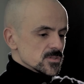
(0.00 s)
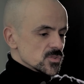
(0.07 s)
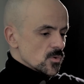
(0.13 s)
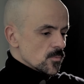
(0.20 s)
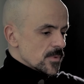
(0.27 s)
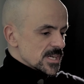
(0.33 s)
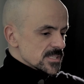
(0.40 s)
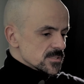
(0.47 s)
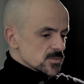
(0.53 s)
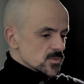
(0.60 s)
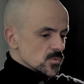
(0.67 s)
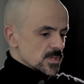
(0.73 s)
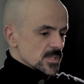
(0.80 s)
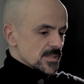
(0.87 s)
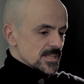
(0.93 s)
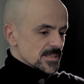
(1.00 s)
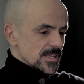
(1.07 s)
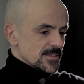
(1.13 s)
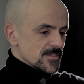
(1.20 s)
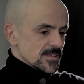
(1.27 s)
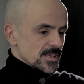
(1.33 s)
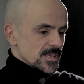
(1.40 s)
so much to it that
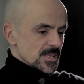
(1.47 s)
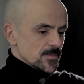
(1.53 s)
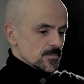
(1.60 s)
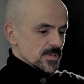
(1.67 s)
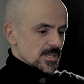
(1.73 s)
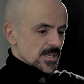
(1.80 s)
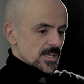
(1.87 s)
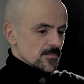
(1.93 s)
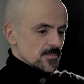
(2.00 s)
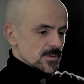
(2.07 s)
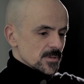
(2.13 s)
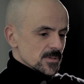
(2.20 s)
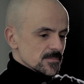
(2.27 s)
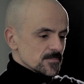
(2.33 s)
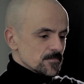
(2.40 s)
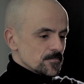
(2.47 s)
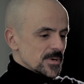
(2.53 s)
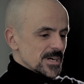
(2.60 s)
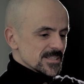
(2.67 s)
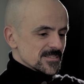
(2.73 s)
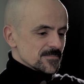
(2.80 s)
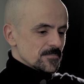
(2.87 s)
at the end it became uh,
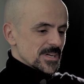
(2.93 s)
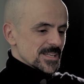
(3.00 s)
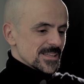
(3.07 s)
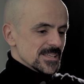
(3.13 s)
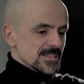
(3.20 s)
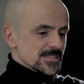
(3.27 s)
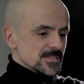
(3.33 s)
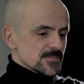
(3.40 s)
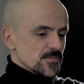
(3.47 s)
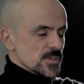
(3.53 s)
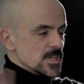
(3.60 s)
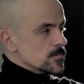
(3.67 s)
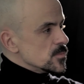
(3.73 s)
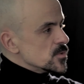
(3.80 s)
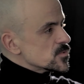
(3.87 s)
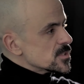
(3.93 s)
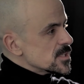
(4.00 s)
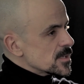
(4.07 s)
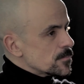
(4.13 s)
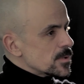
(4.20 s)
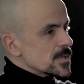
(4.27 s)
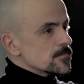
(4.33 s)
part, partly is film
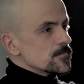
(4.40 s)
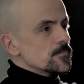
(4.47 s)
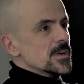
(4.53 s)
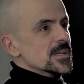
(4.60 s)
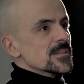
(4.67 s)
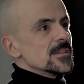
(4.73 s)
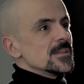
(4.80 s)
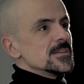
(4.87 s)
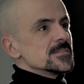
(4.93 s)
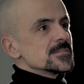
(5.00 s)
music, part, partly